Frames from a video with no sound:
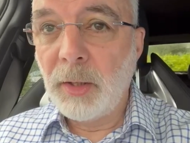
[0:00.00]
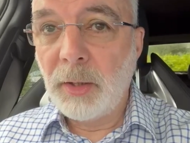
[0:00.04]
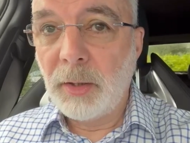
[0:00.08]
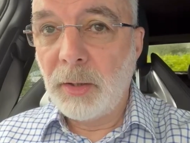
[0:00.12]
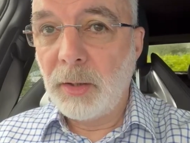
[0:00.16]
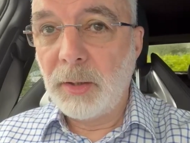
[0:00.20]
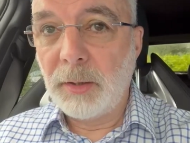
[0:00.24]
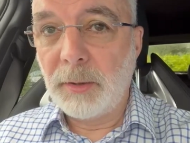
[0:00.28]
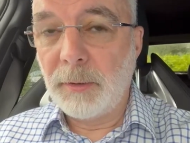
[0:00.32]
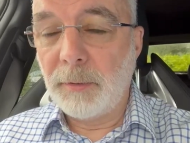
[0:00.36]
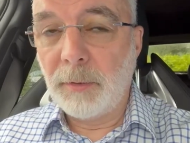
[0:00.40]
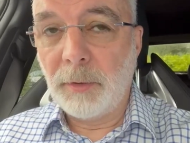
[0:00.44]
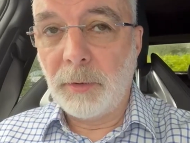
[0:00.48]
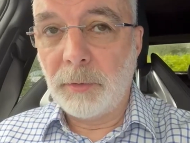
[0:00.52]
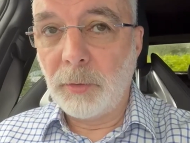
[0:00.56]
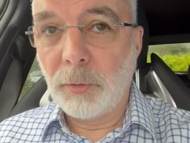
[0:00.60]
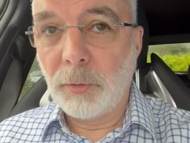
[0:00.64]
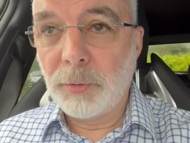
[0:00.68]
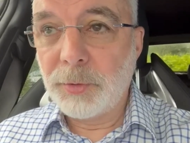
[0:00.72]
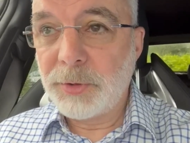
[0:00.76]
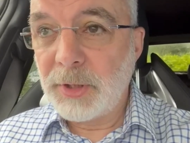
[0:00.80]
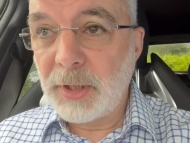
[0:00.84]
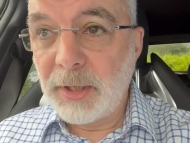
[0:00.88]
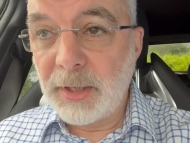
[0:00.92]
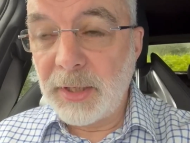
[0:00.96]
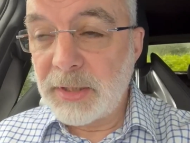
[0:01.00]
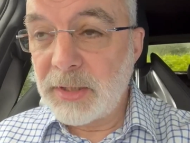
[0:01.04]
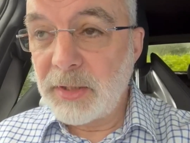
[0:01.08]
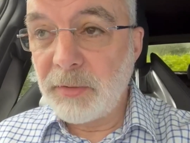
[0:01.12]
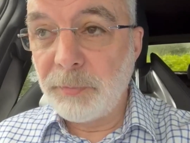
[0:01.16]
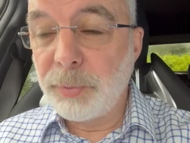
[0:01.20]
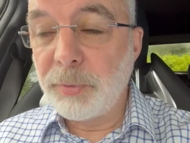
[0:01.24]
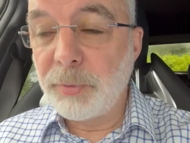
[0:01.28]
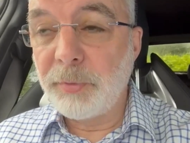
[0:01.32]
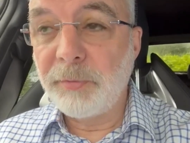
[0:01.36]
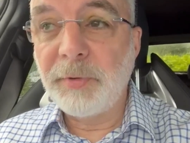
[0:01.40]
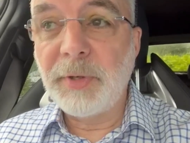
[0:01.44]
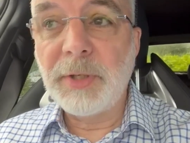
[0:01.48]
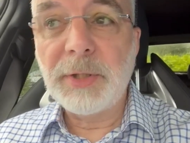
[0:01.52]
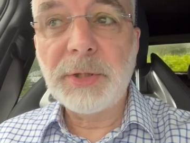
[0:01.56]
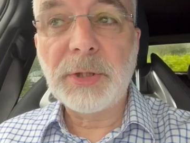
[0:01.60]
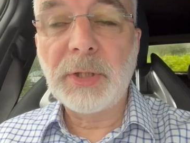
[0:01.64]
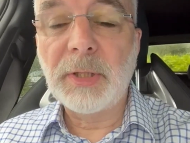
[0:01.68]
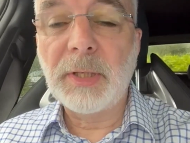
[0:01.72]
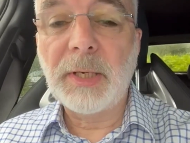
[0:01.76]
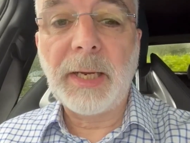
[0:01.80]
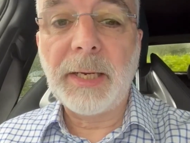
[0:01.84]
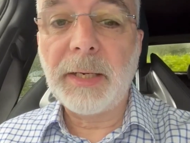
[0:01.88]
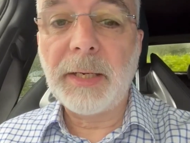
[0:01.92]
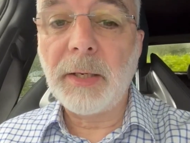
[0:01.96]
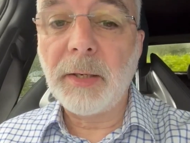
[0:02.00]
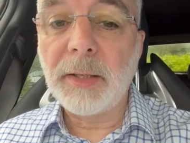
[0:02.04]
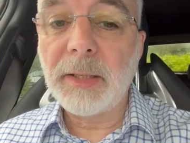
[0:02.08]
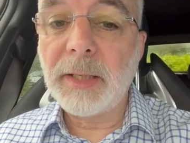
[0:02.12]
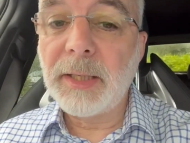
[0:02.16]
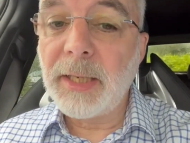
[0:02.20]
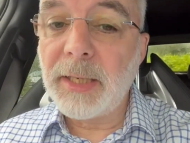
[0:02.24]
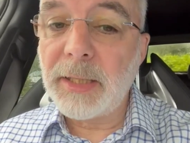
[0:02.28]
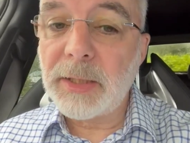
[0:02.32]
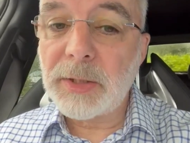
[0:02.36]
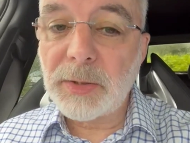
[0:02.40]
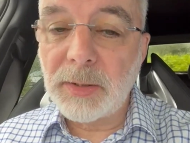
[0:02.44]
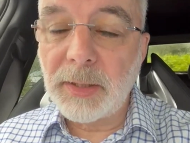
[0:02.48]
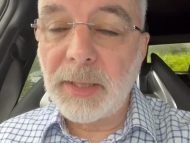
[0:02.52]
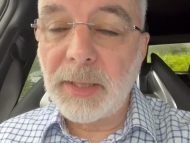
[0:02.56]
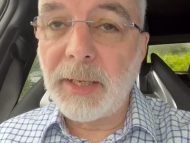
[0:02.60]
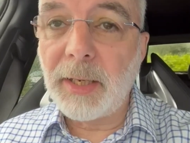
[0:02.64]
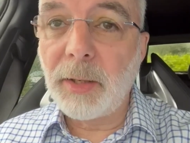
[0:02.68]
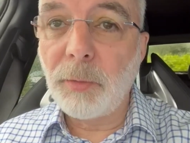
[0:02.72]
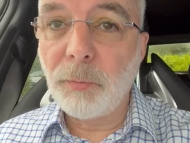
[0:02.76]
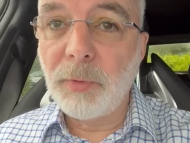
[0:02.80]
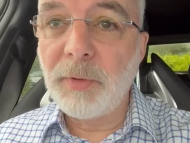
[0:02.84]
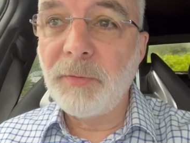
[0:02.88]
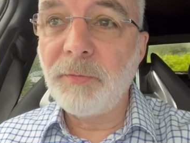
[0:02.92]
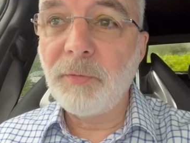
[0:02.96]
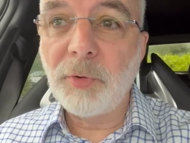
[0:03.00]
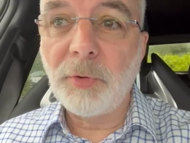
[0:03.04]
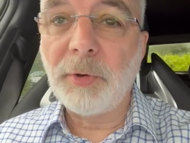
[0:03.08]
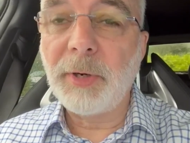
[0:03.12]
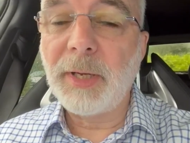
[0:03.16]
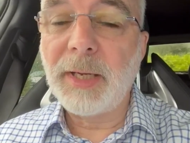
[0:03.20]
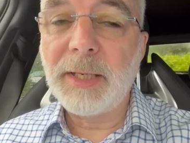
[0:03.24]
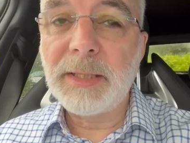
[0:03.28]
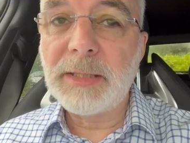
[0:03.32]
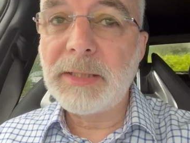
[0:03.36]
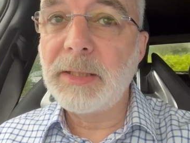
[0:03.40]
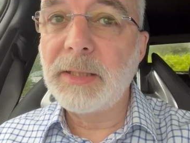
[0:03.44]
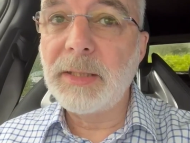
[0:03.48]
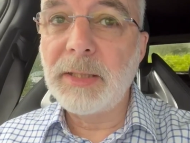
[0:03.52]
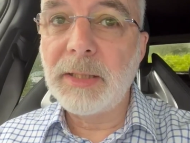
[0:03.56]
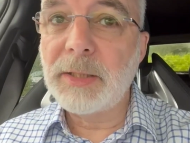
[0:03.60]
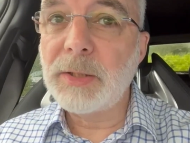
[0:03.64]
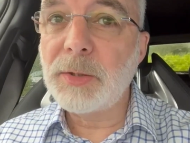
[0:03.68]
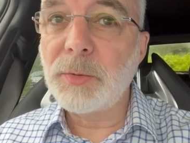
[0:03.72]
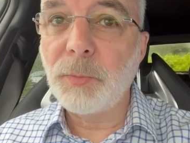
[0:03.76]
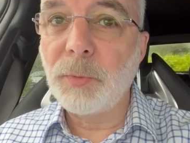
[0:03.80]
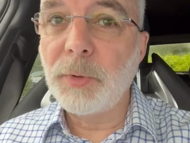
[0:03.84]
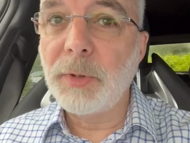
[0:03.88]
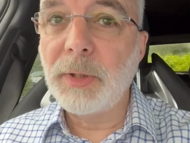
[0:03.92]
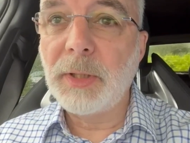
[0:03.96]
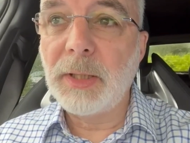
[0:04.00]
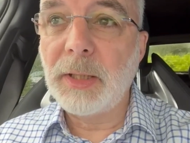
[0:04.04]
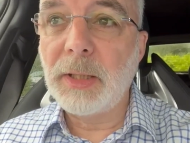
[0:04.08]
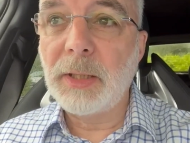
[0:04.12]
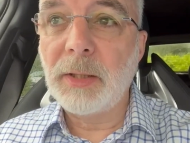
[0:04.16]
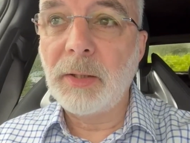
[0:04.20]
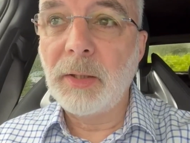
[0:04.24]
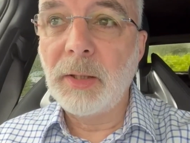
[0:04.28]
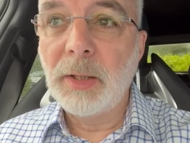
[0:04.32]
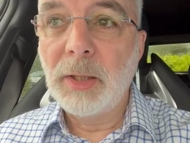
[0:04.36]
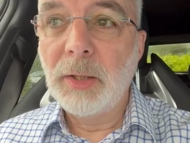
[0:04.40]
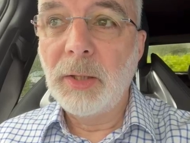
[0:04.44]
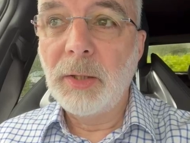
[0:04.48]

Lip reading: alternative provision, and I guess now we've created this within